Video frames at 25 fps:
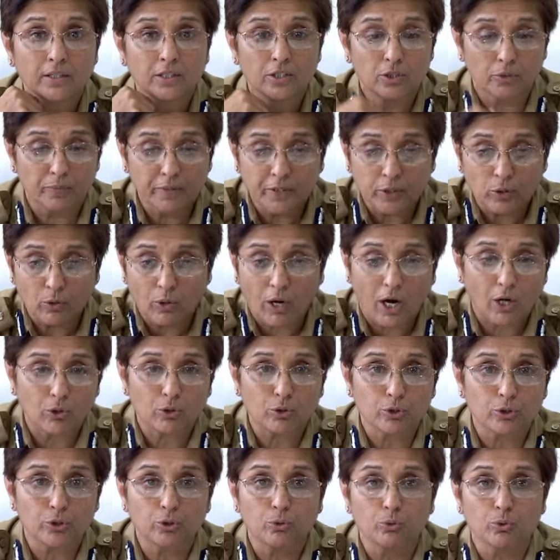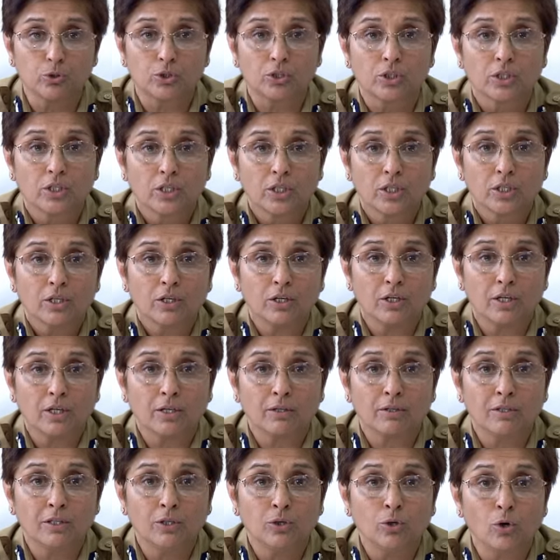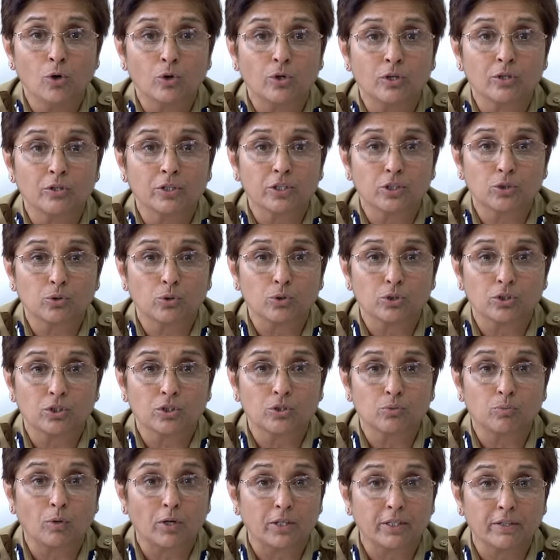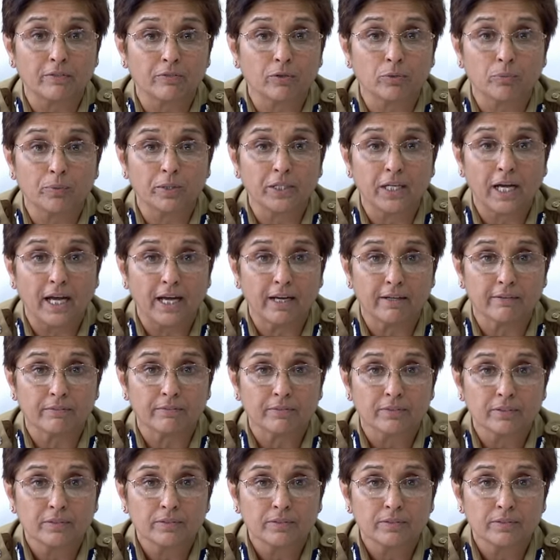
Do we know how to use local resources, whatever we have?